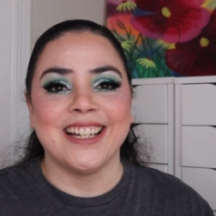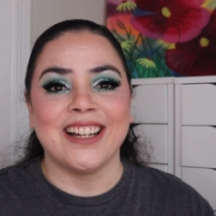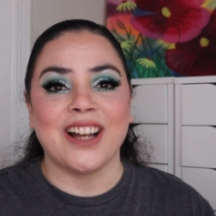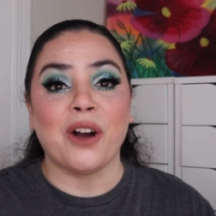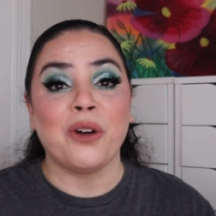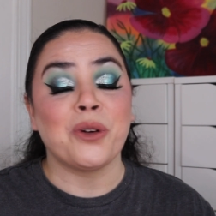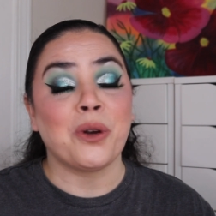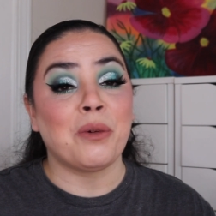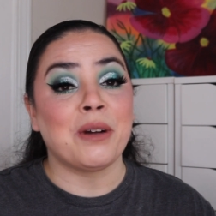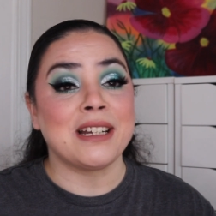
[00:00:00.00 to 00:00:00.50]

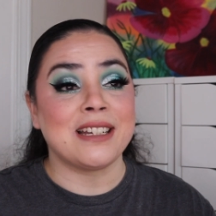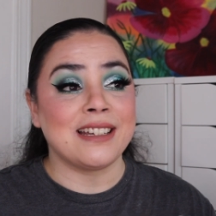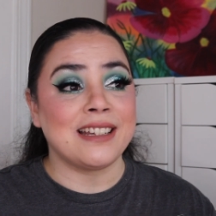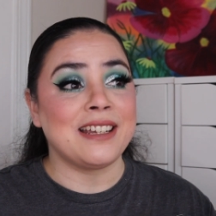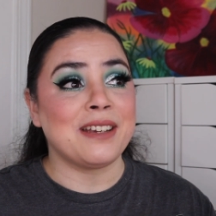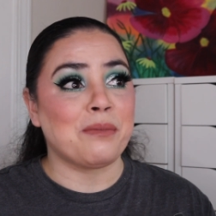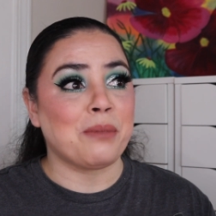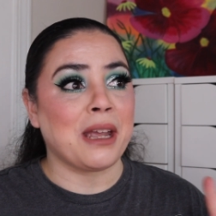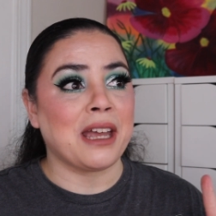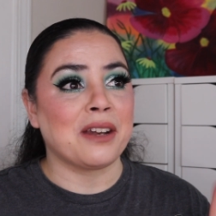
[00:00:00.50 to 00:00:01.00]
Oh no, I did
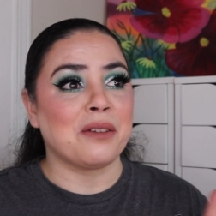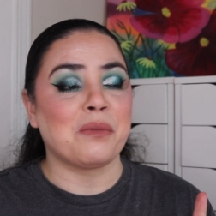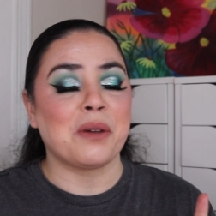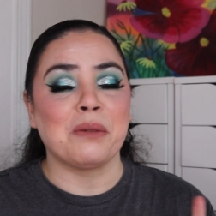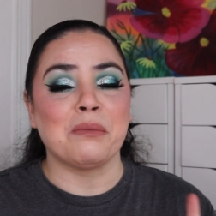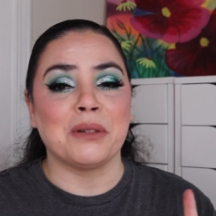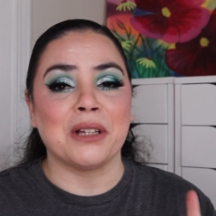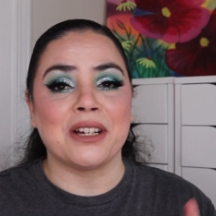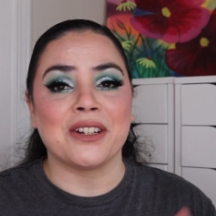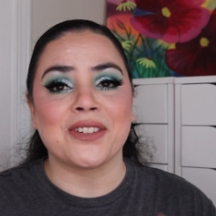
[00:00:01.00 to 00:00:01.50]
hit pan in
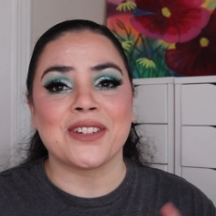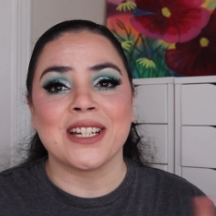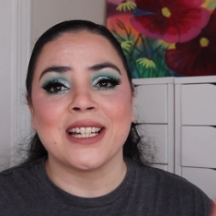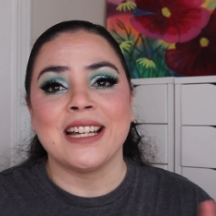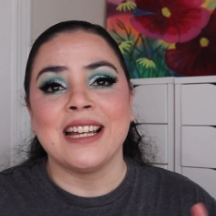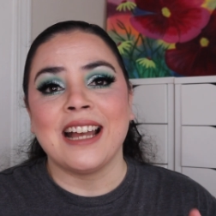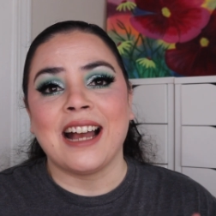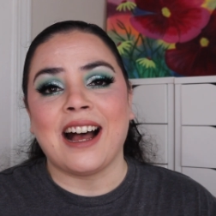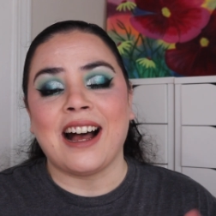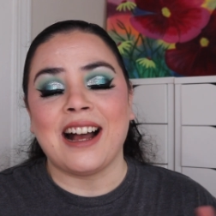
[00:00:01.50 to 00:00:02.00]
one blush.
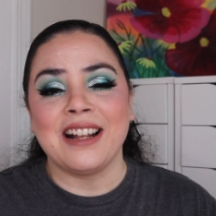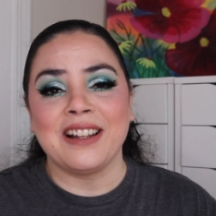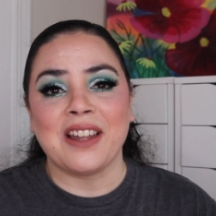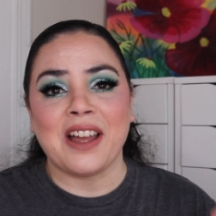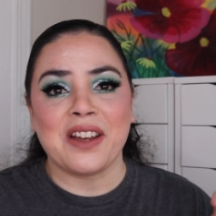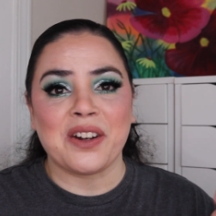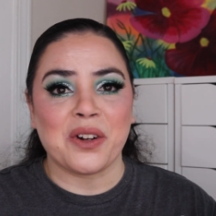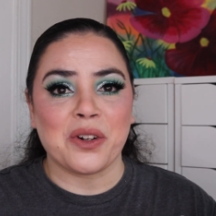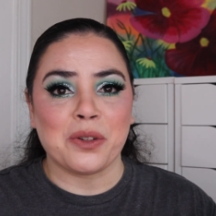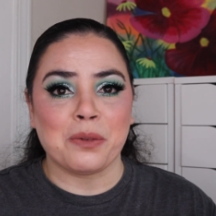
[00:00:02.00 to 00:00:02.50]

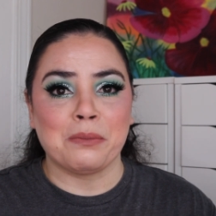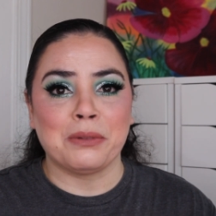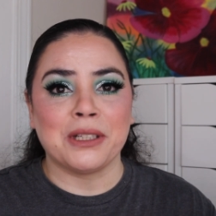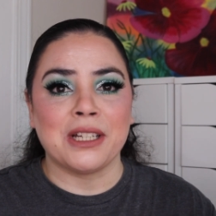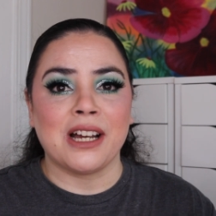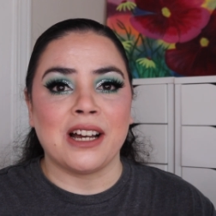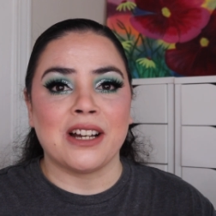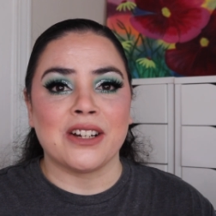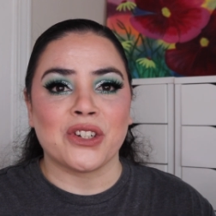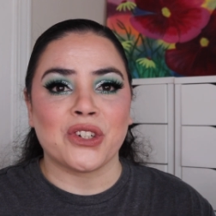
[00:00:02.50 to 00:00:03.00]
Highlighters,
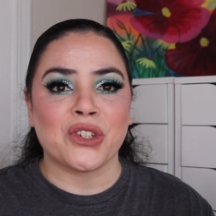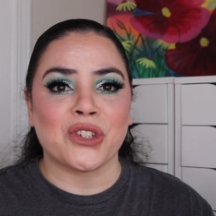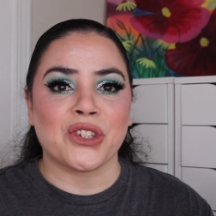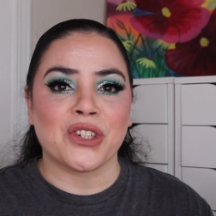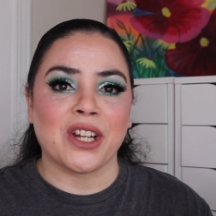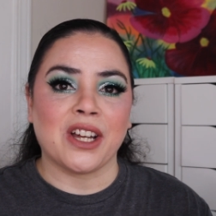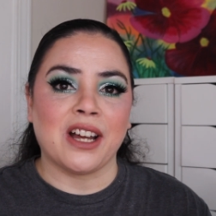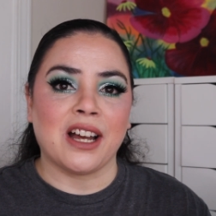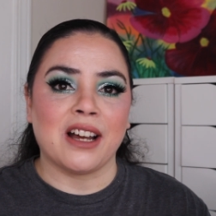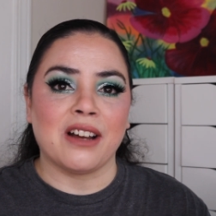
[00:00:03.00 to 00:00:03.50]
blush,
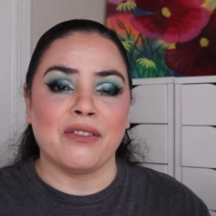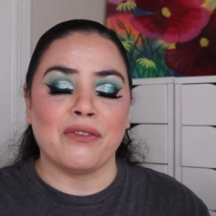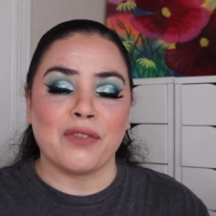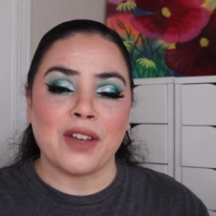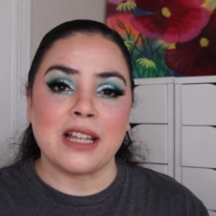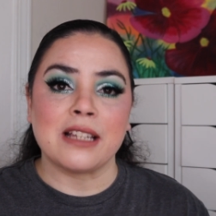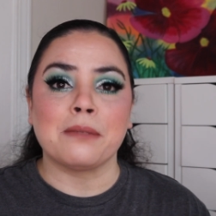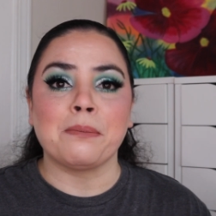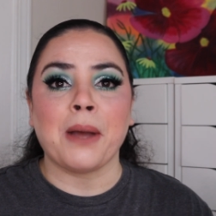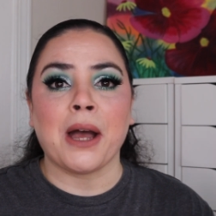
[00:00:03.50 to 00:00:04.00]
uh,
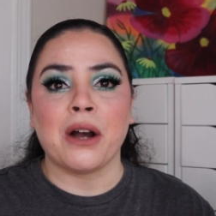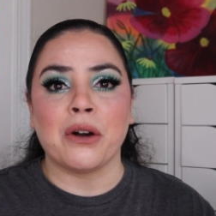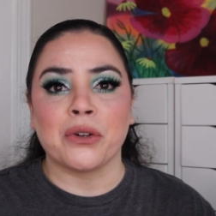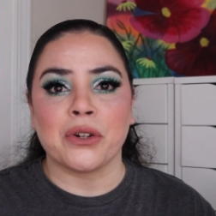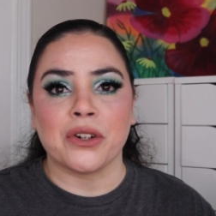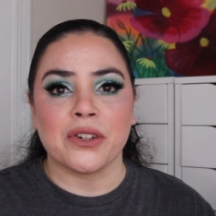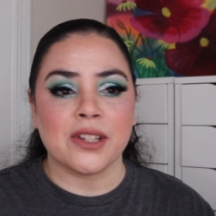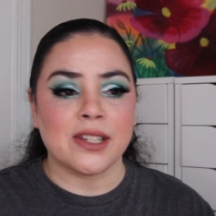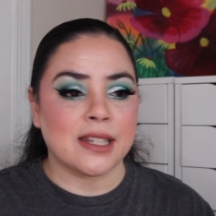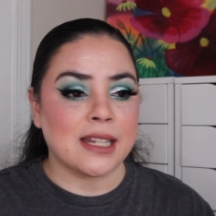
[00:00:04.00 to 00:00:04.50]
face
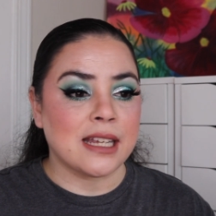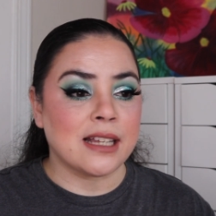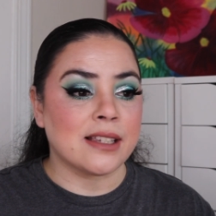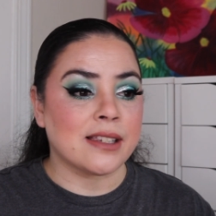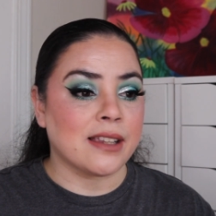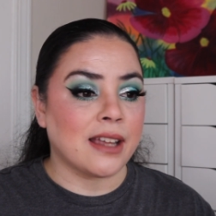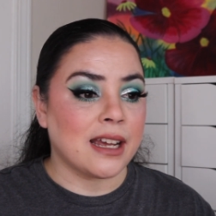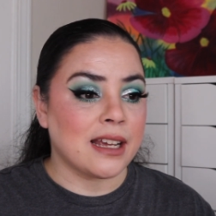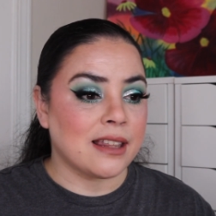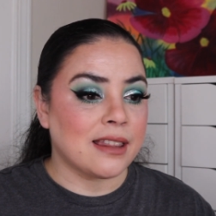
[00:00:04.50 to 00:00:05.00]
powders, things
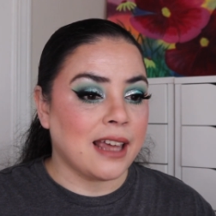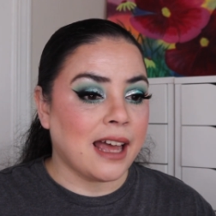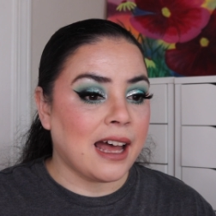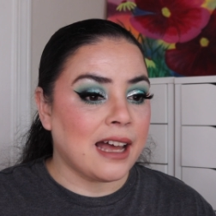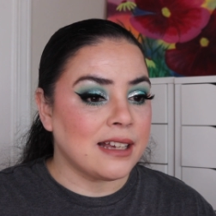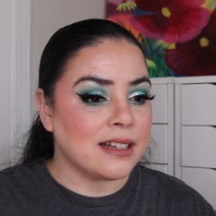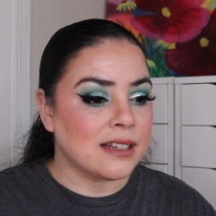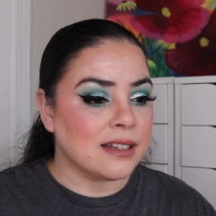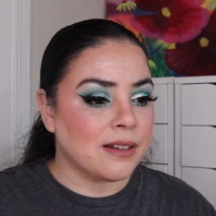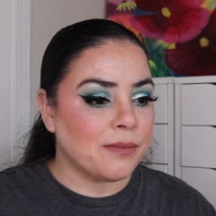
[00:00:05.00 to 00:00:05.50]
like
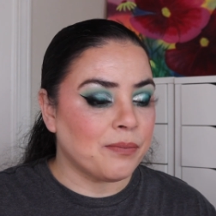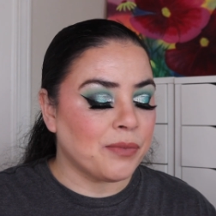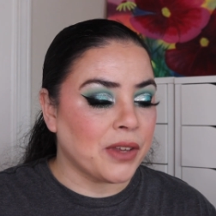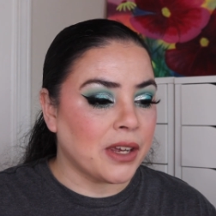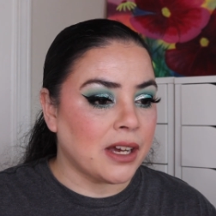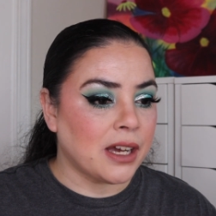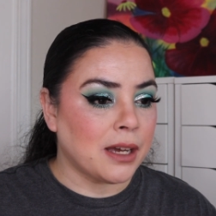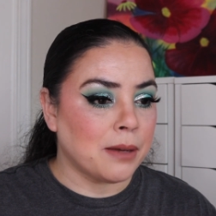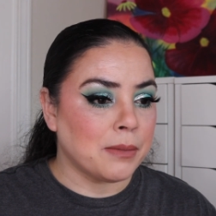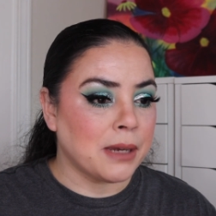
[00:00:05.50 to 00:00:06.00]
that,
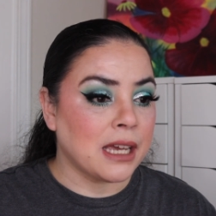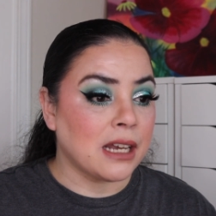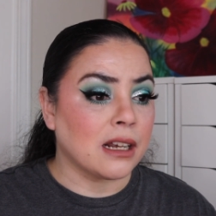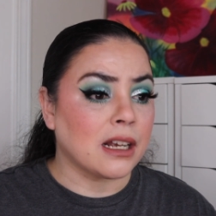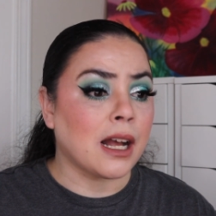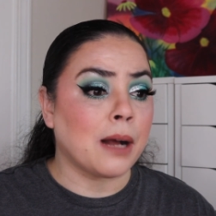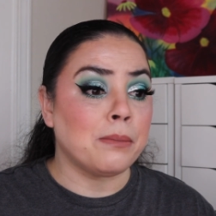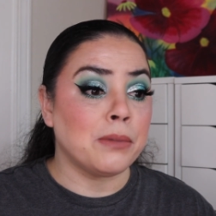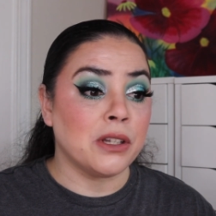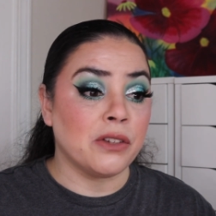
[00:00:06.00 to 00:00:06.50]
um, and a
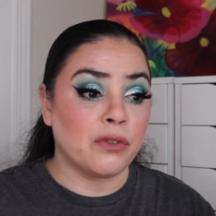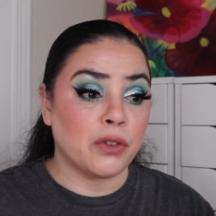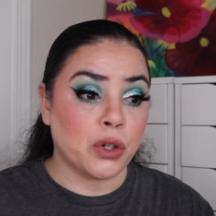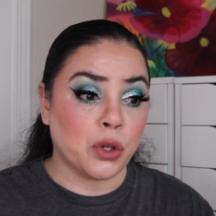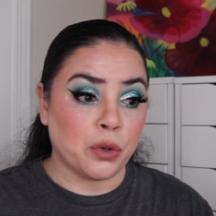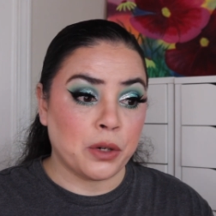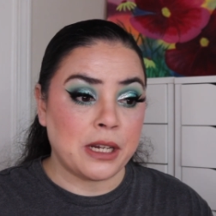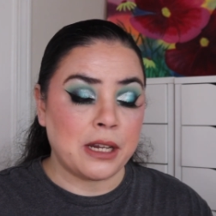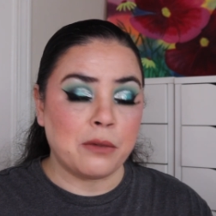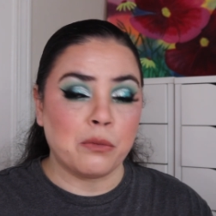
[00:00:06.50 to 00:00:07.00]
couple of
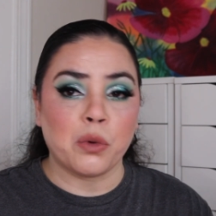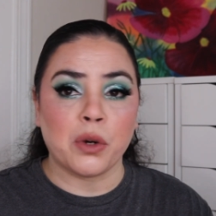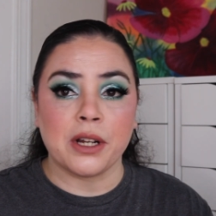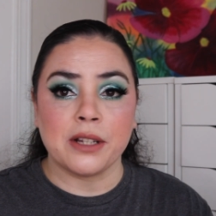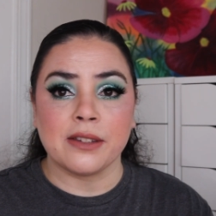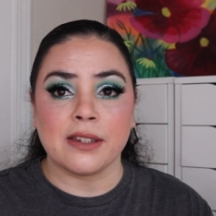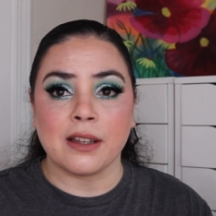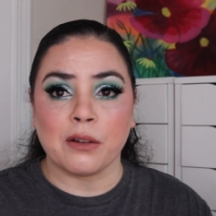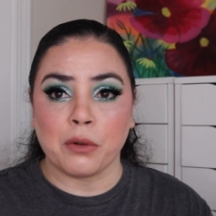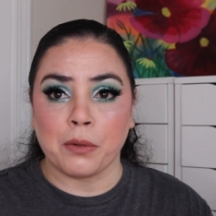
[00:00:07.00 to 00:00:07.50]
cream
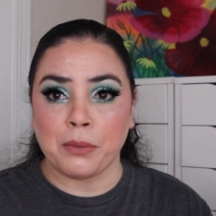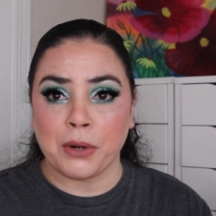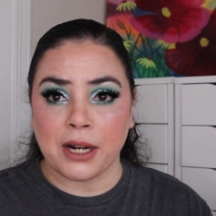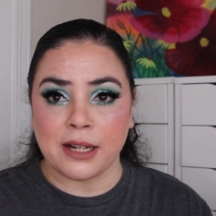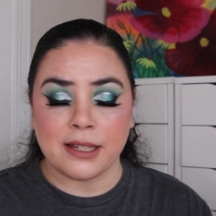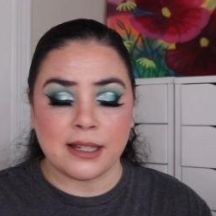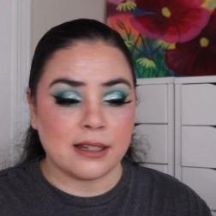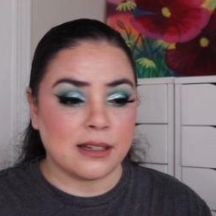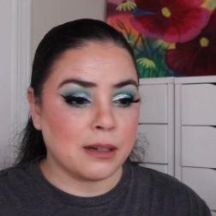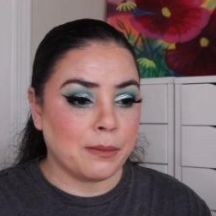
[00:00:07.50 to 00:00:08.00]
ones that were
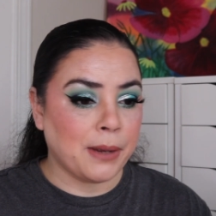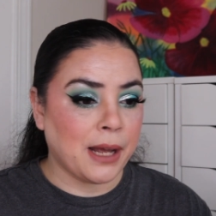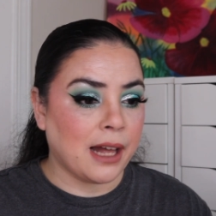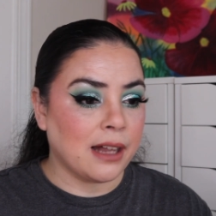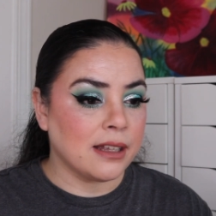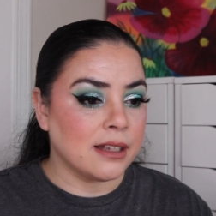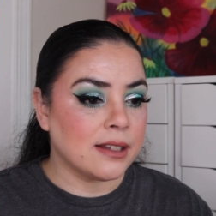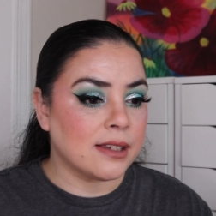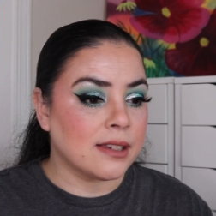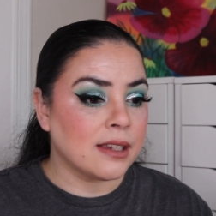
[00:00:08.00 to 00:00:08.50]
pressed into
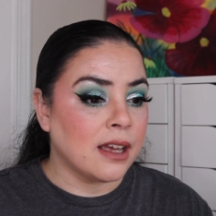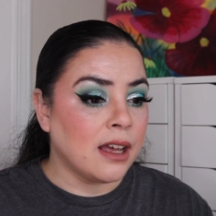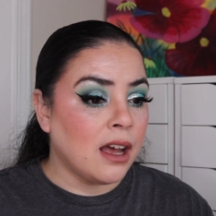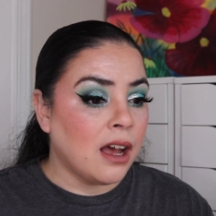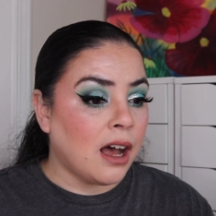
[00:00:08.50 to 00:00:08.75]
palettes,